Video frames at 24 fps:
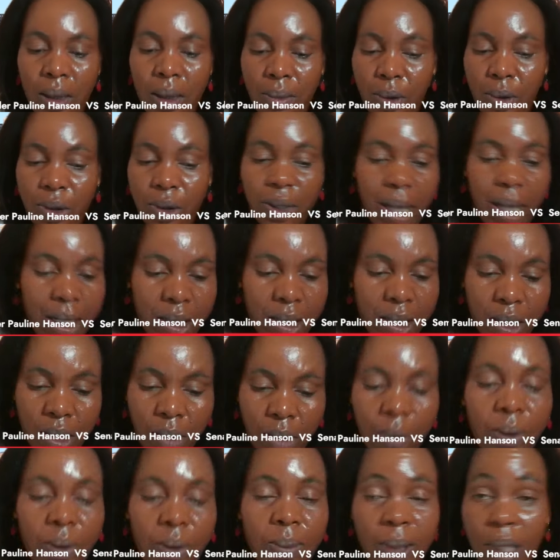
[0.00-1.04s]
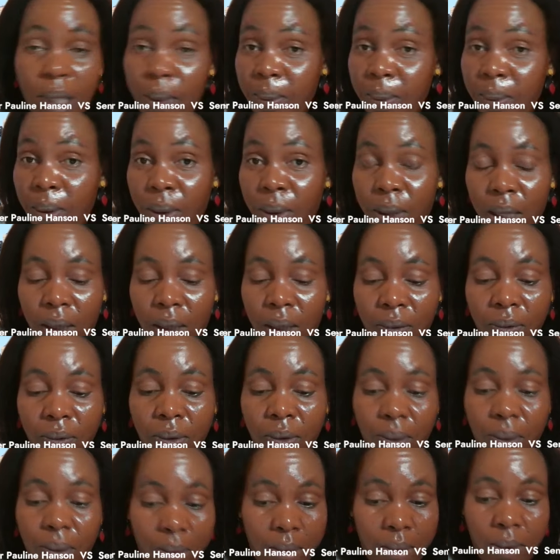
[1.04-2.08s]
in most countries, you would be deported
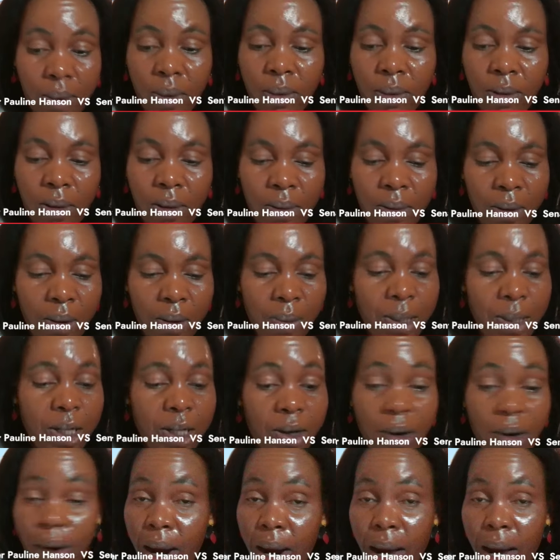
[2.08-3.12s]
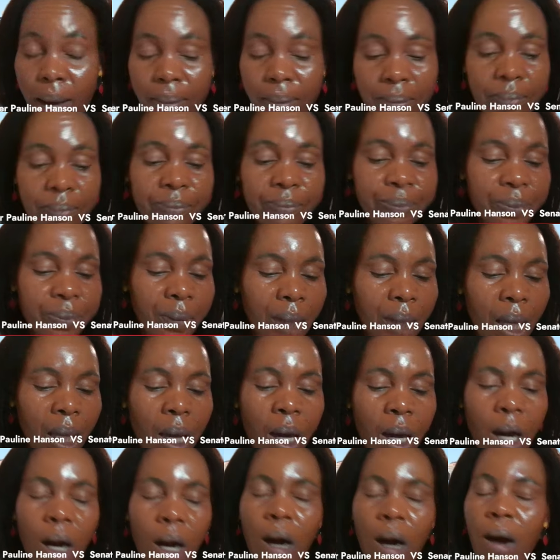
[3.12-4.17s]
if you commit crime.
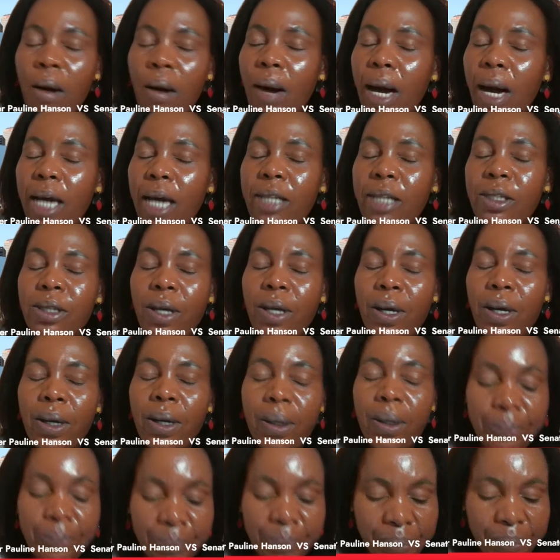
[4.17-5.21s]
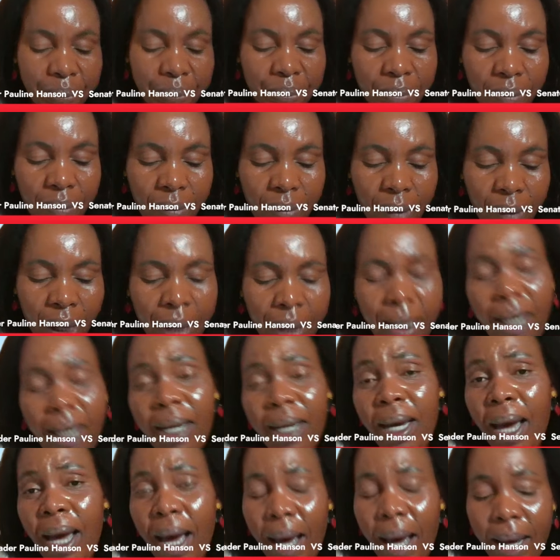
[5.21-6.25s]
All right, so, and
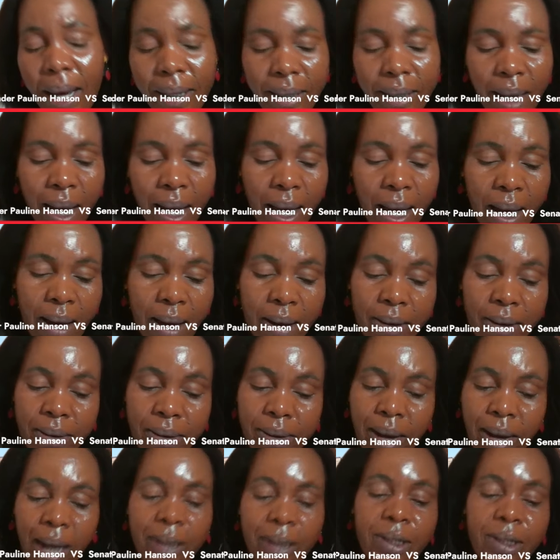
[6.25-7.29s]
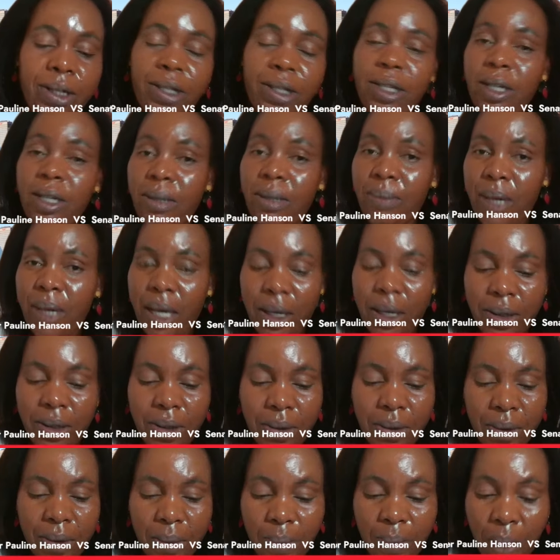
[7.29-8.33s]
then it had a
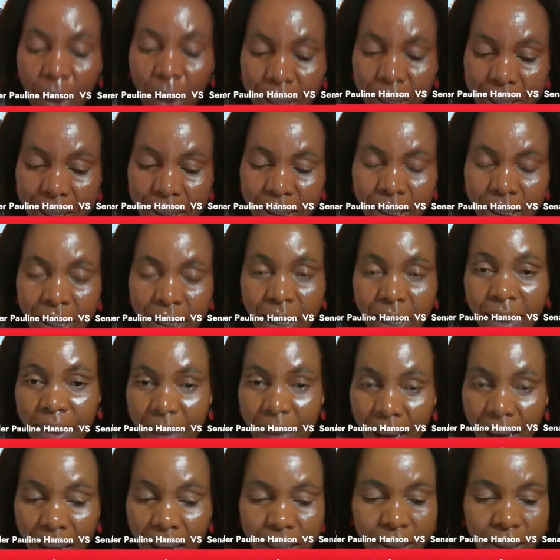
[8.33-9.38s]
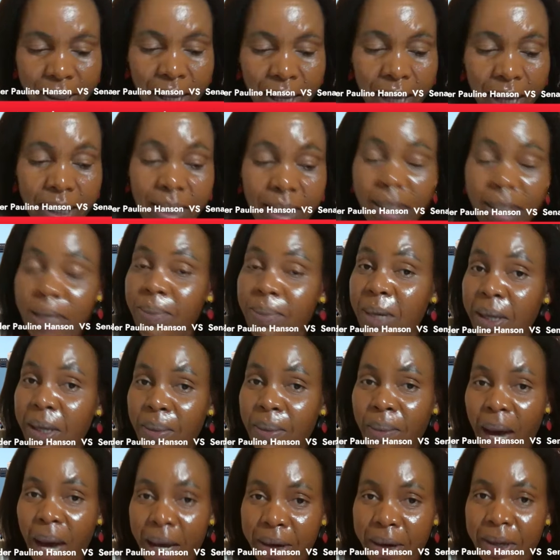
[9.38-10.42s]
non-discriminatory policy in that. That is
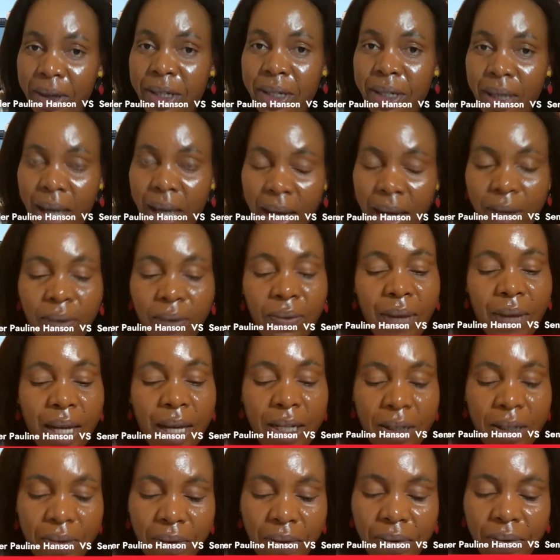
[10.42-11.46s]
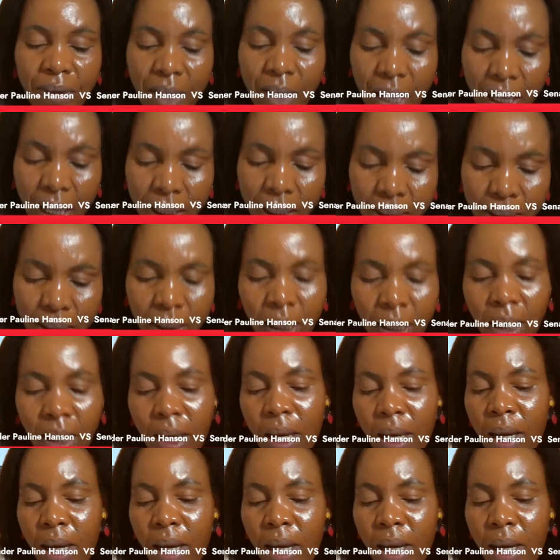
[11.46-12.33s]
Migration Act of 1958.